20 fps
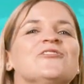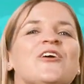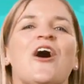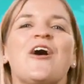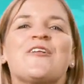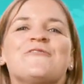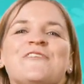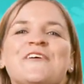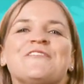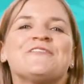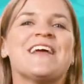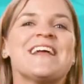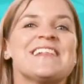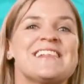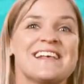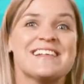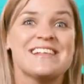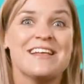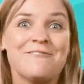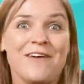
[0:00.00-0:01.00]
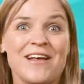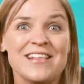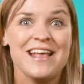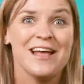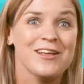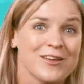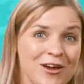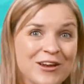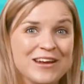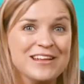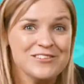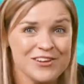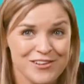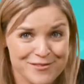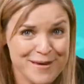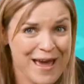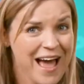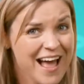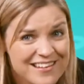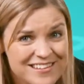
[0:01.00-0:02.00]
John 15, 16. Faster. You didn't
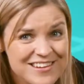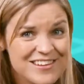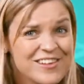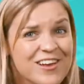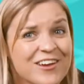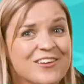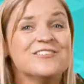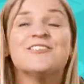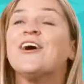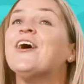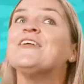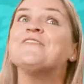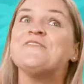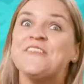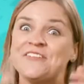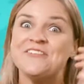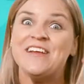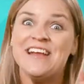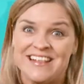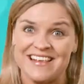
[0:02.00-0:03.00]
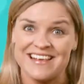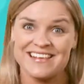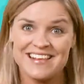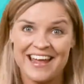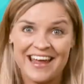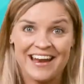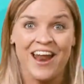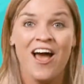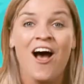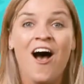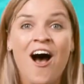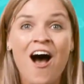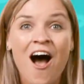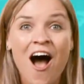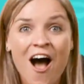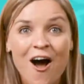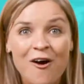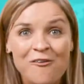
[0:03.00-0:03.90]
choose me, I chose you. John 15, 16.